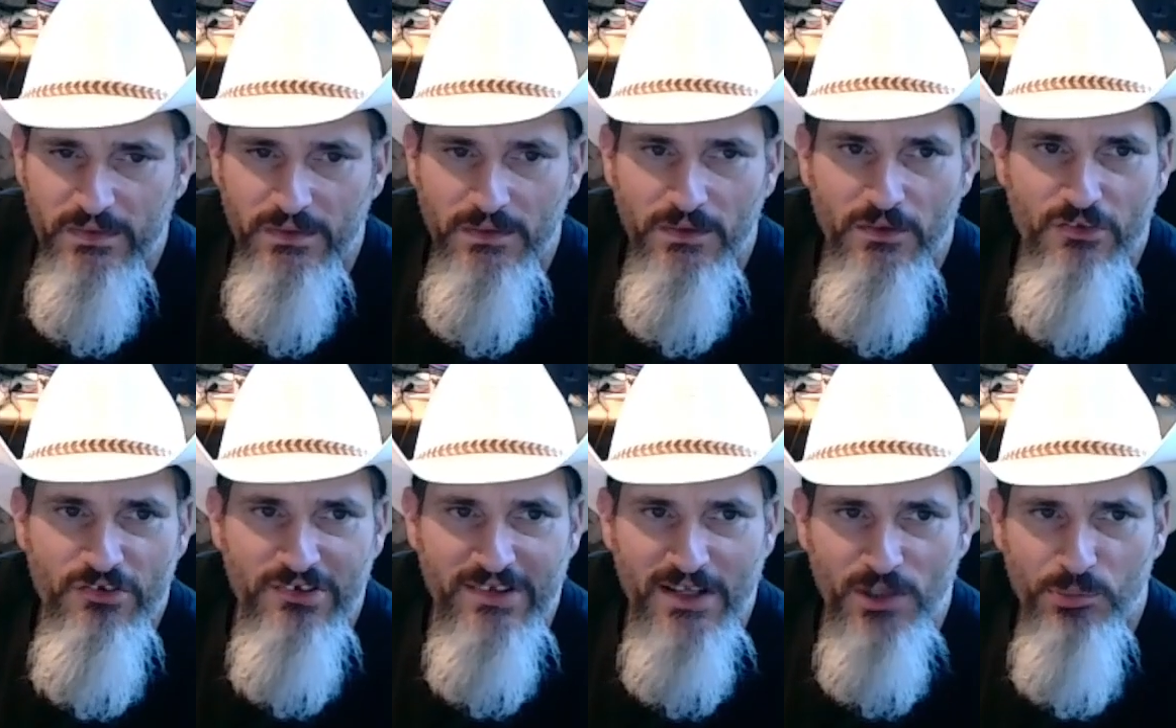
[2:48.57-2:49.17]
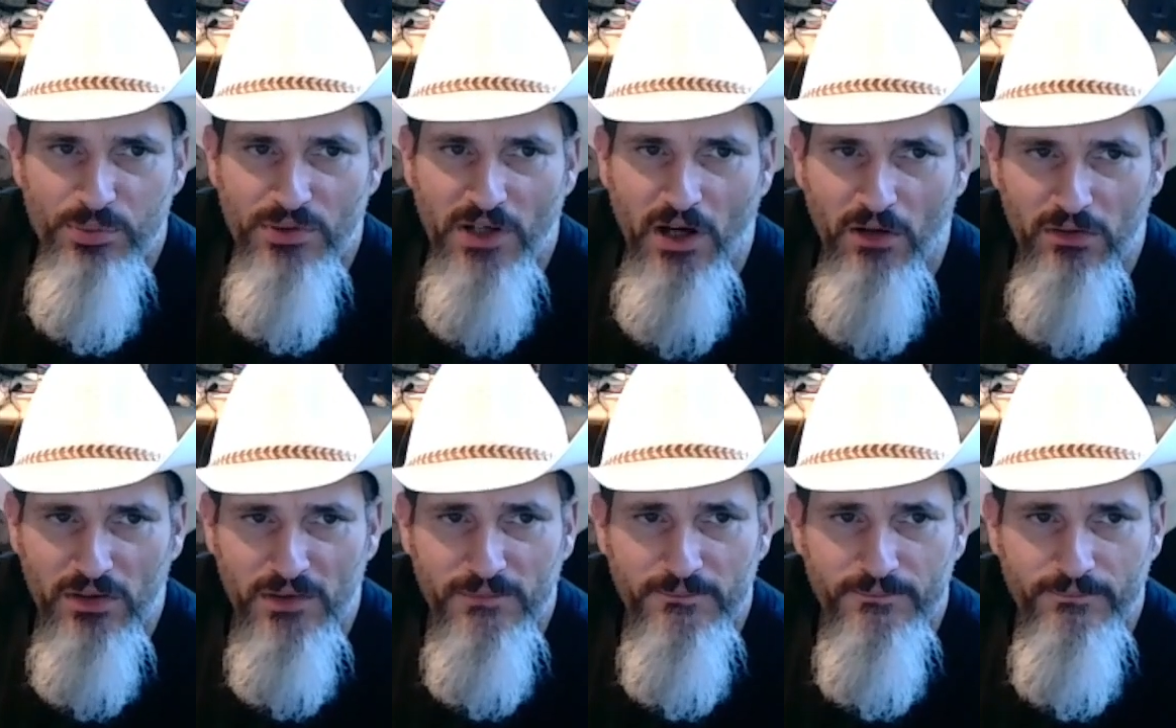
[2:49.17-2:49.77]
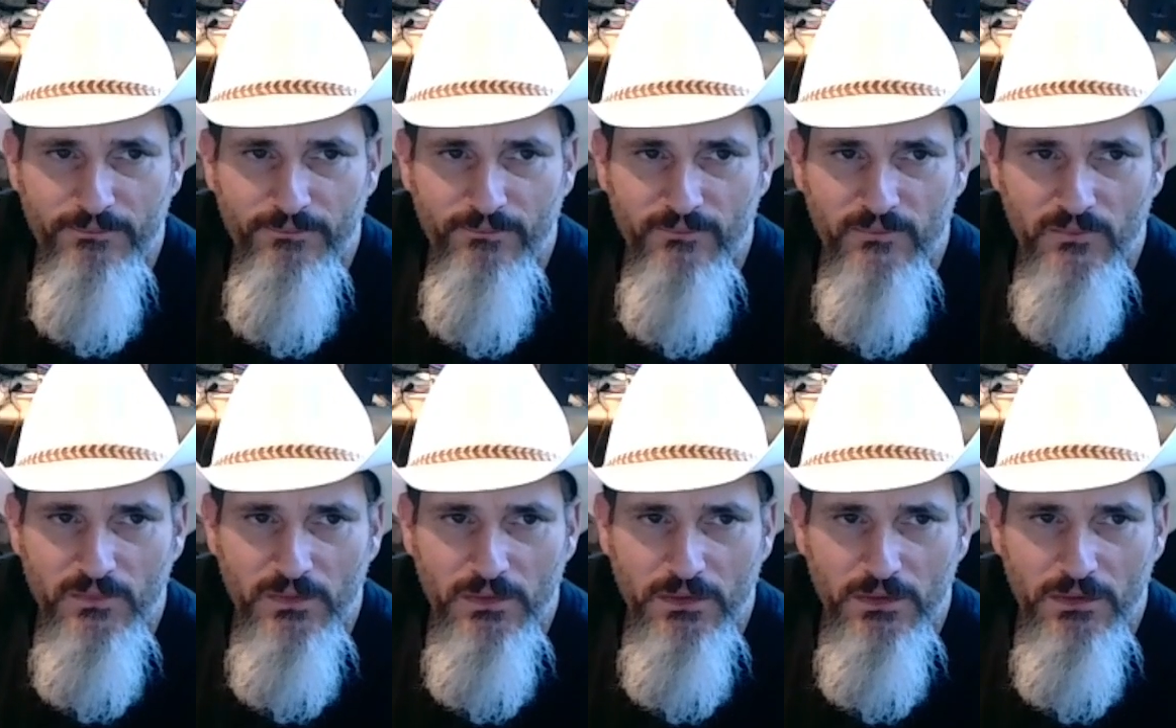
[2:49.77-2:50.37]
It's a lot of power.
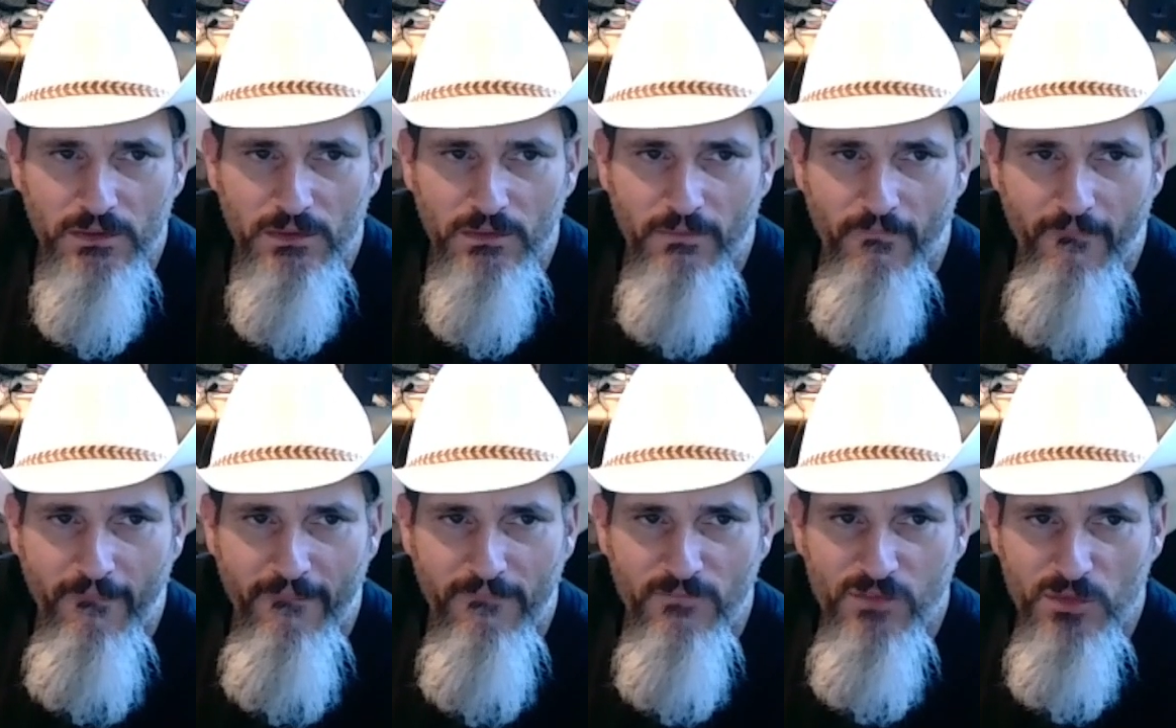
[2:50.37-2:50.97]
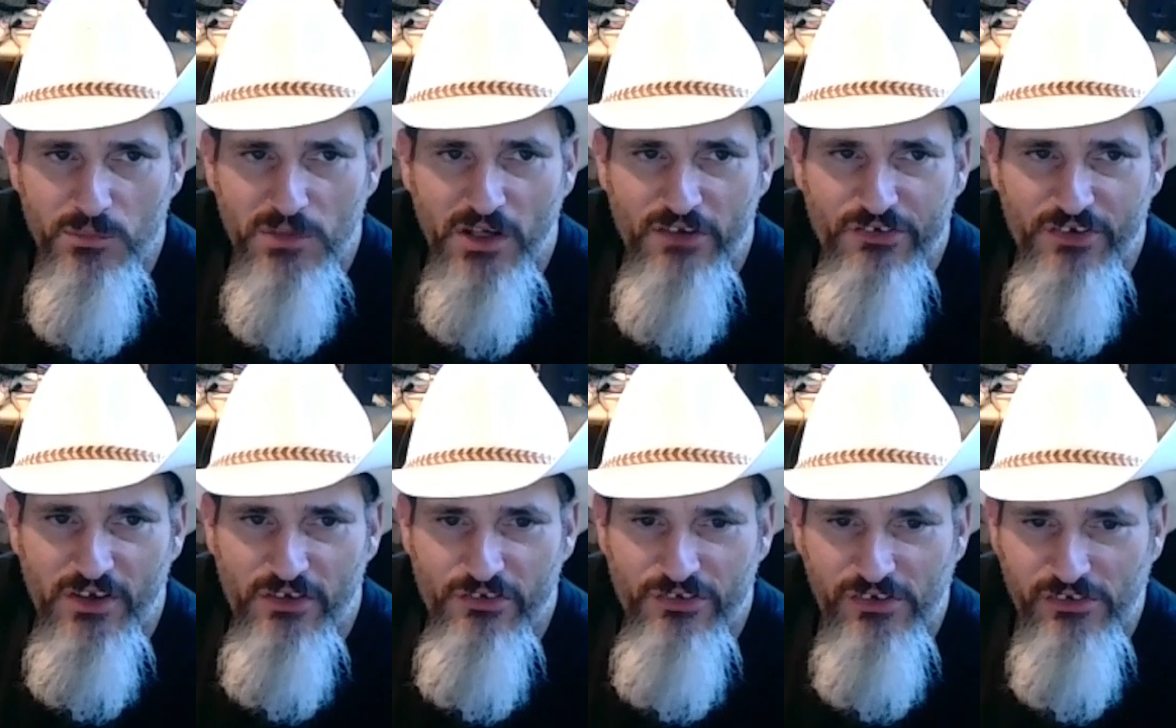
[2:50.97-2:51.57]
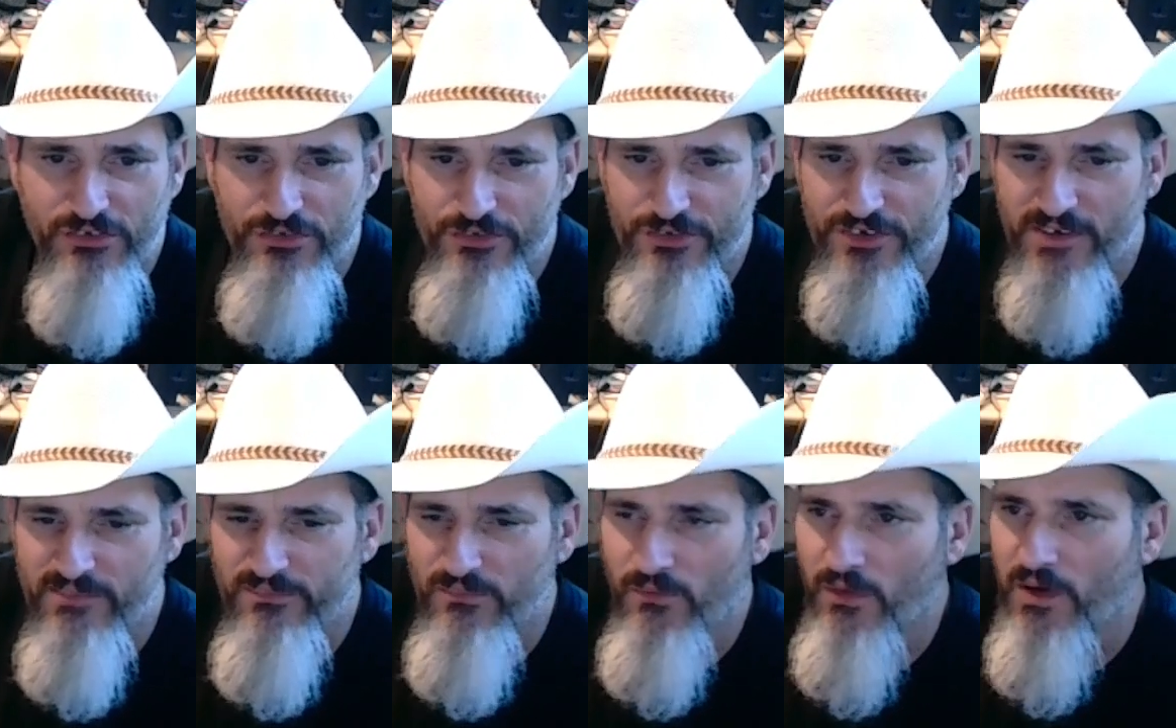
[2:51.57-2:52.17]
If it makes like 6 or
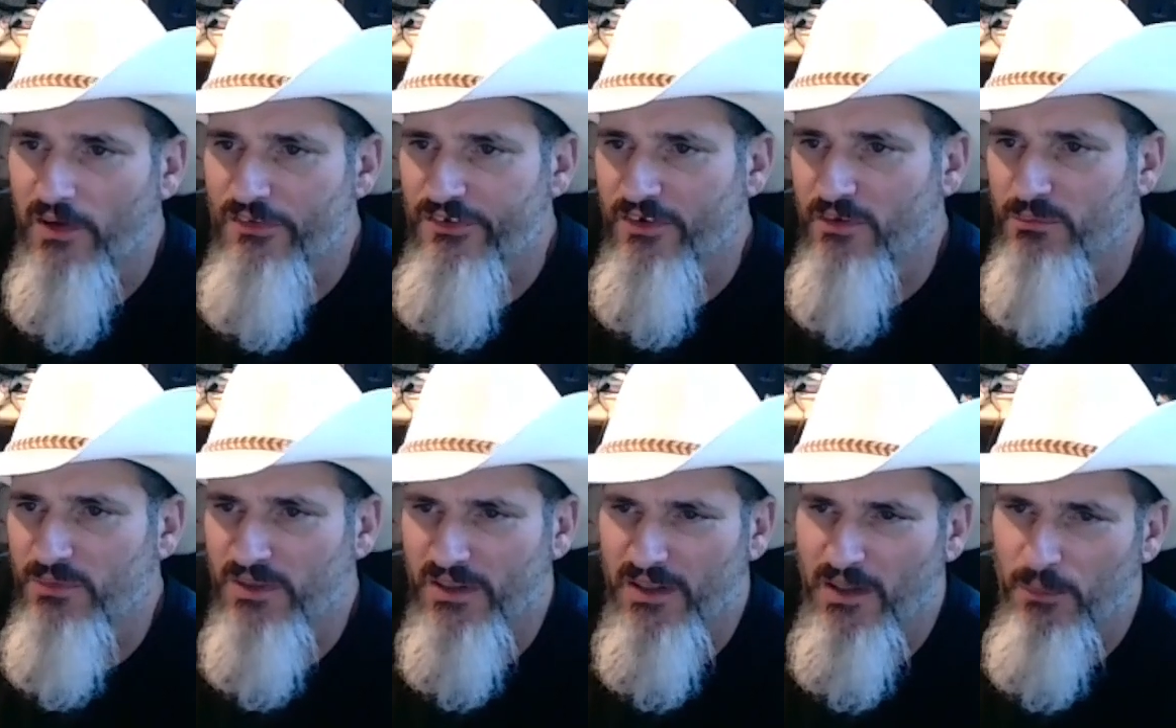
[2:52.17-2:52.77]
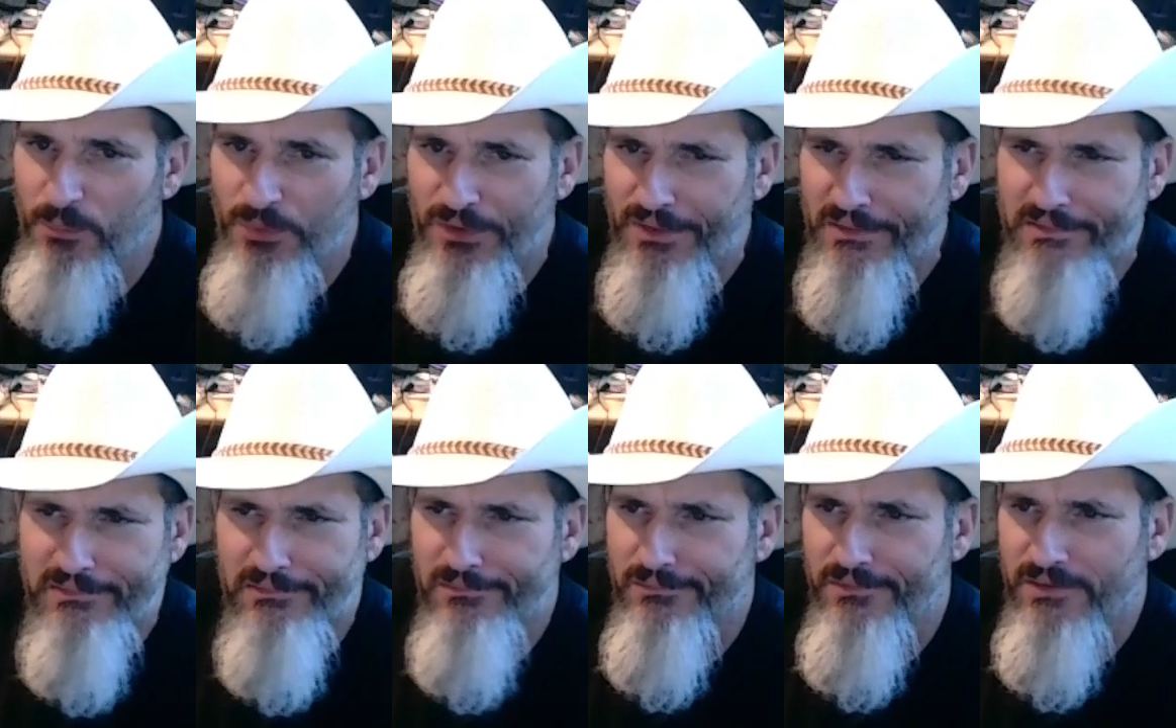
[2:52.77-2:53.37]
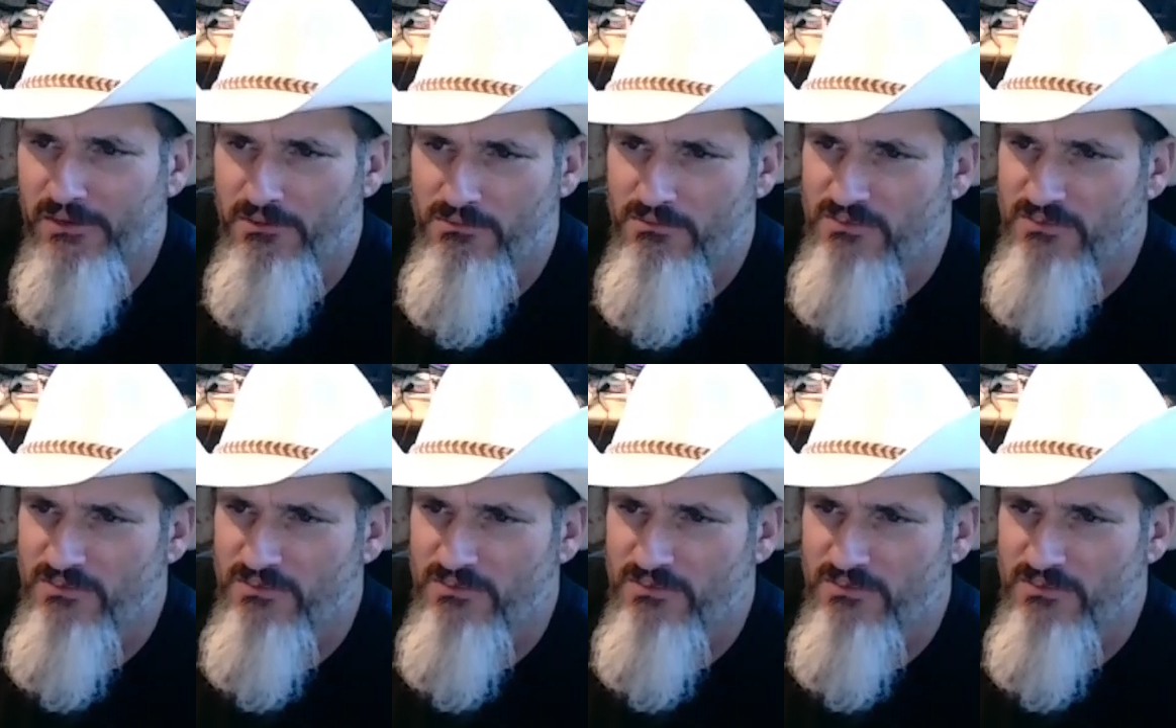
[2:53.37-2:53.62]
7 watts, I'd be happy. I don't need